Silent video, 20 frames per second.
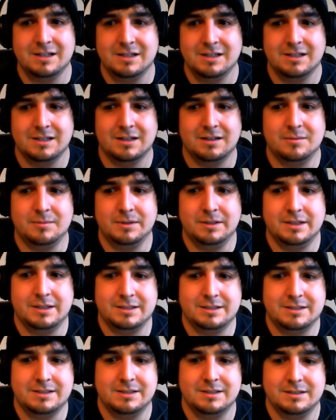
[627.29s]
I'll be
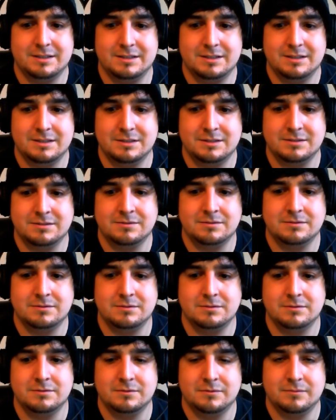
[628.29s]
at
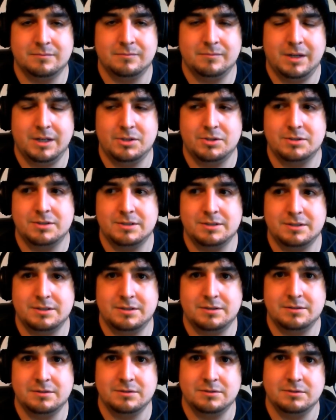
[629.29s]
Majors this
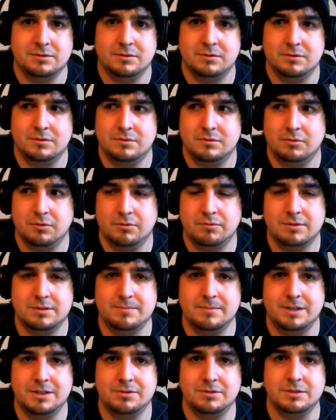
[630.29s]
year. Northwest
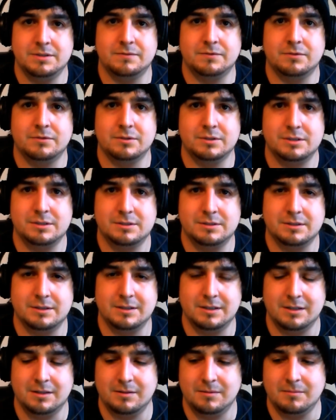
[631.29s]
Majors, of course.
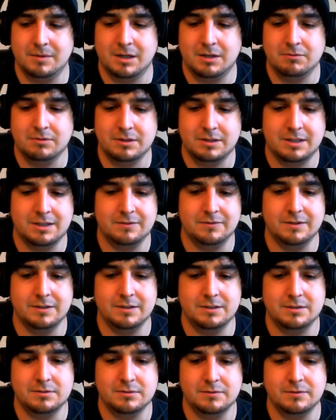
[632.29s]
I run that
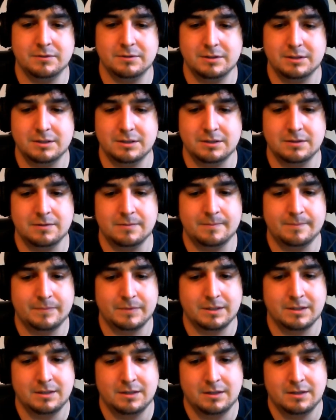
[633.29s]
event, so if you're in the...
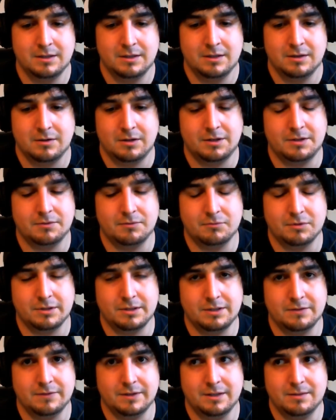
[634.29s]
I don't run the
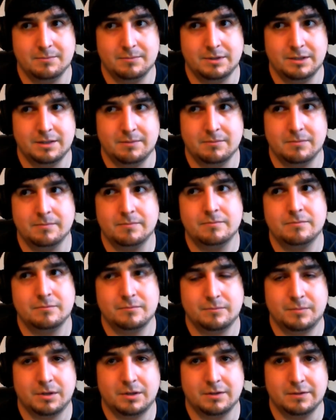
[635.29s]
event, but I'm
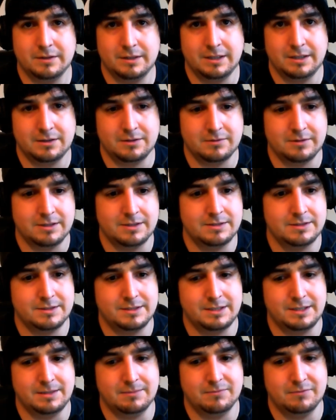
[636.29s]
part of the NRS
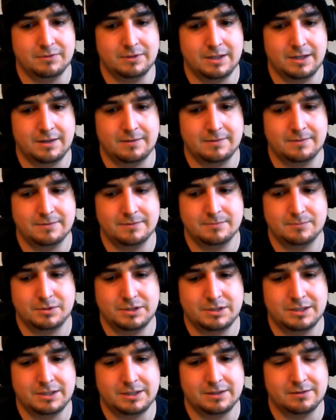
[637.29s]
team for that
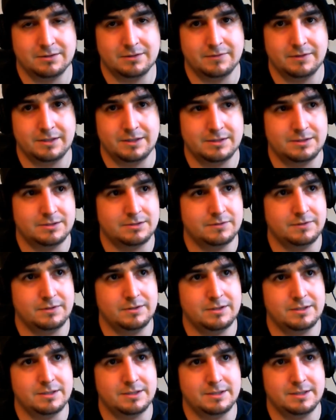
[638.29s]
particular event. So if you're
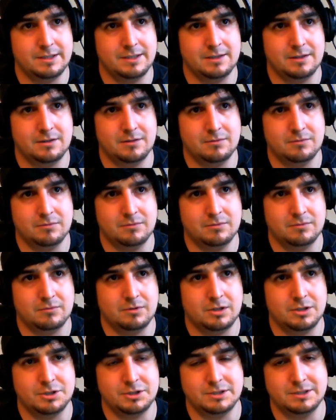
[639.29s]
in the Seattle,
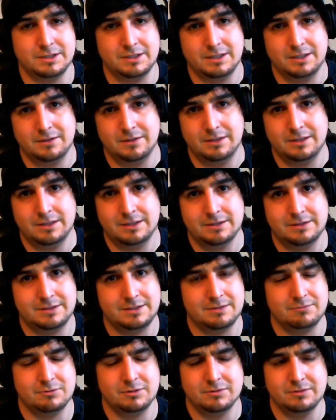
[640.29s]
Washington area,
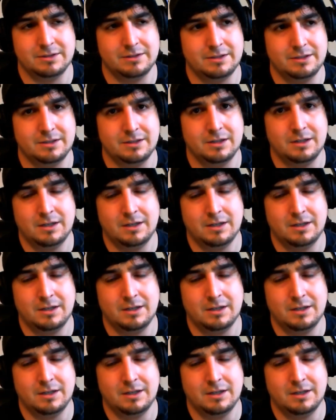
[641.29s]
somewhere around there,